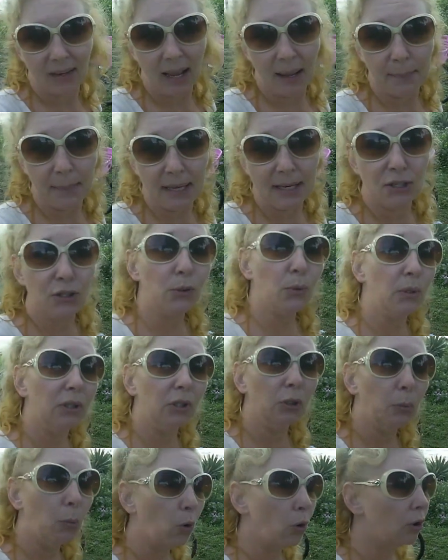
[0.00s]
may do a little
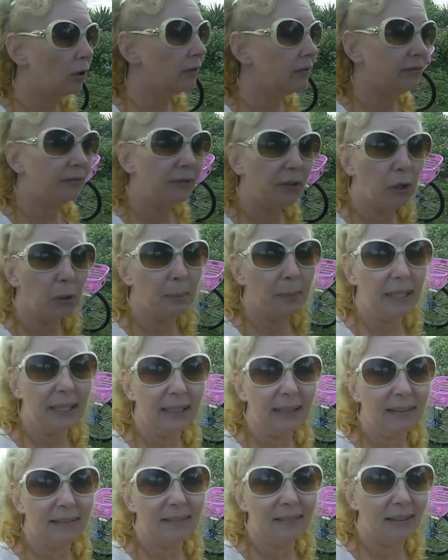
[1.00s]
more
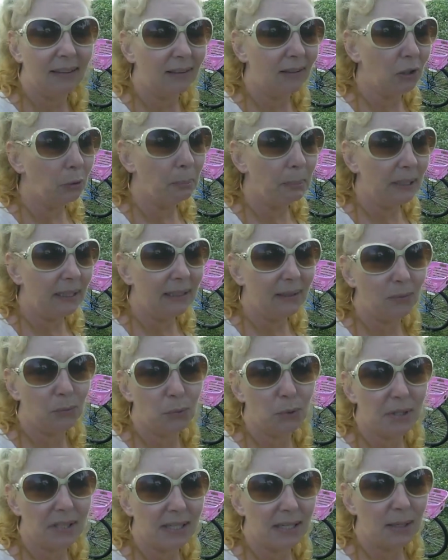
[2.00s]
filming in a little bit.
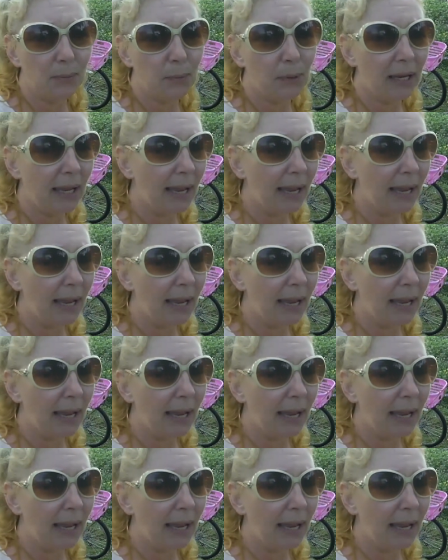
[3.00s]
We'll see what